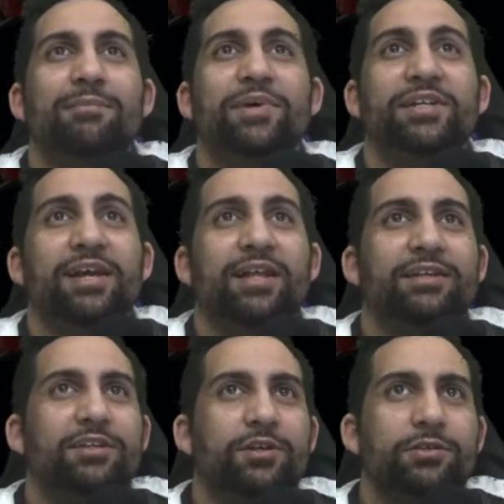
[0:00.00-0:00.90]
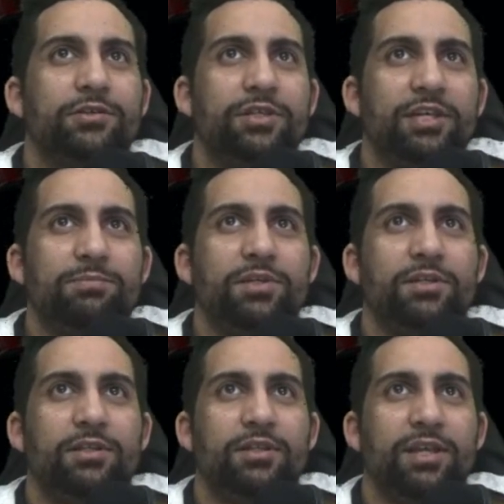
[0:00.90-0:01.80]
But yeah, you're
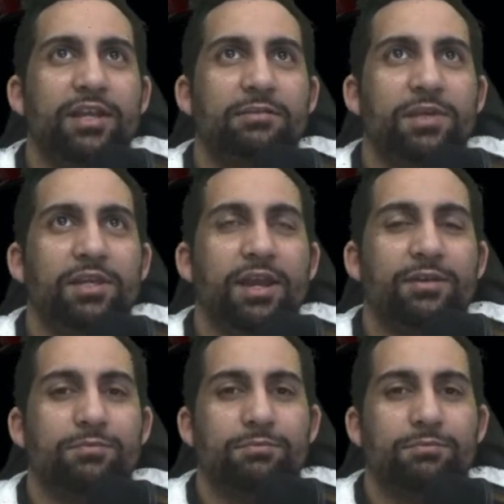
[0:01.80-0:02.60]
keeping the enemy at